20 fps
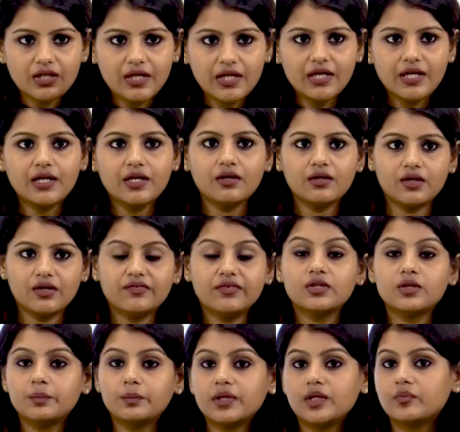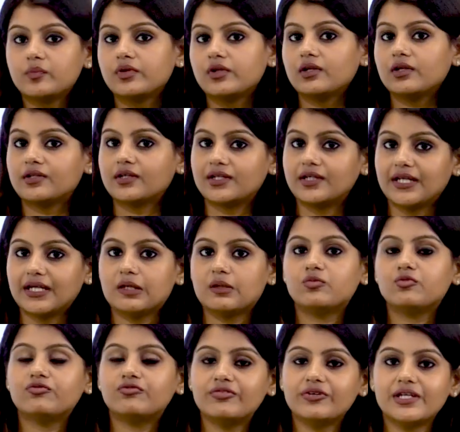the people in the
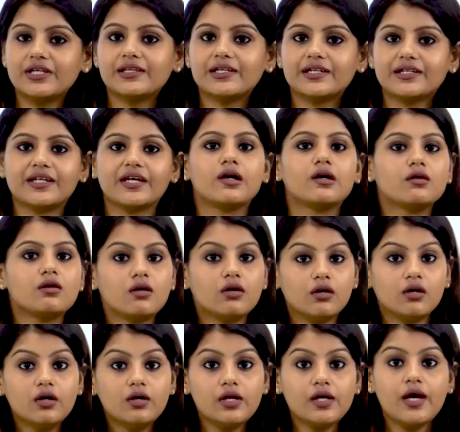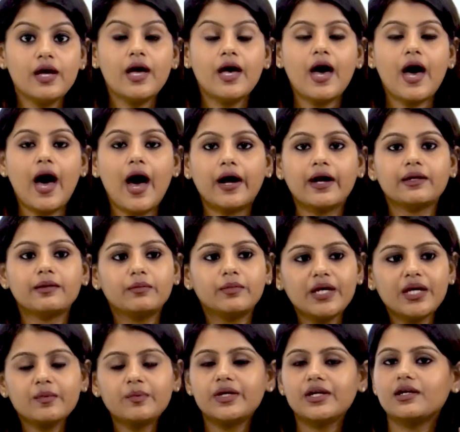team feel that they are heard, and
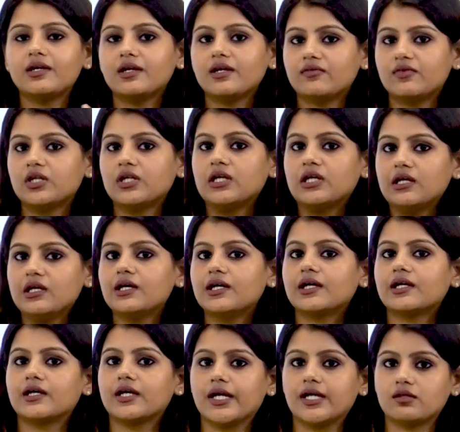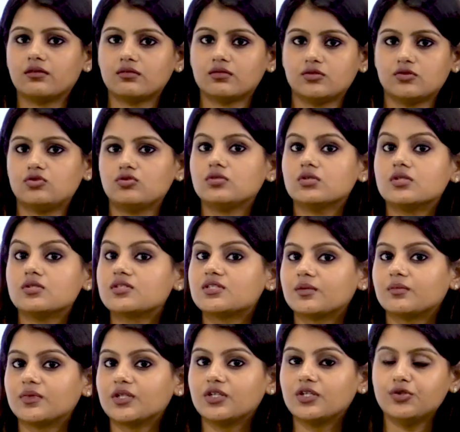maybe even he can get to learn
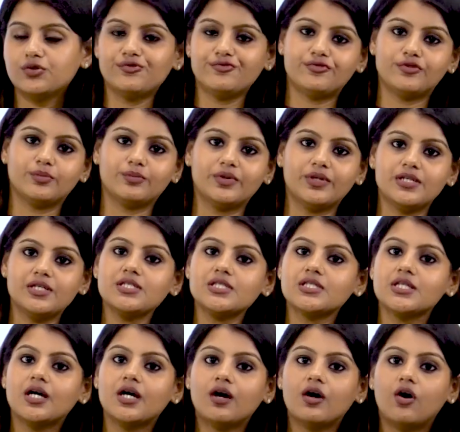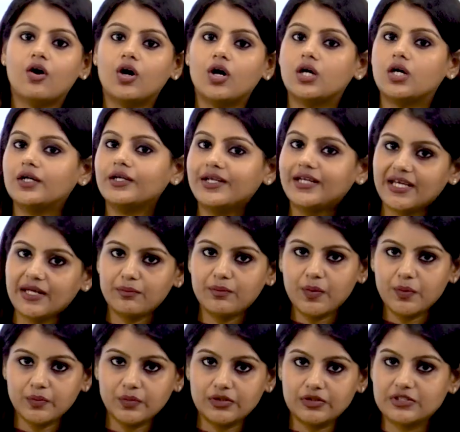something new from his or her team
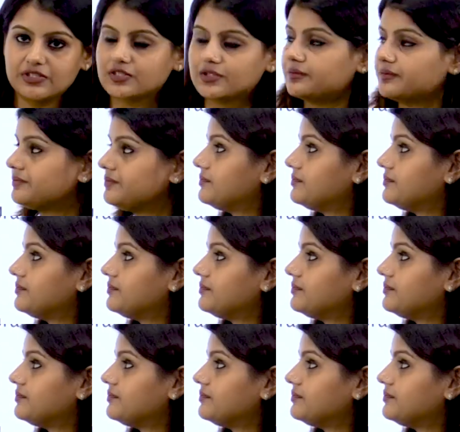members.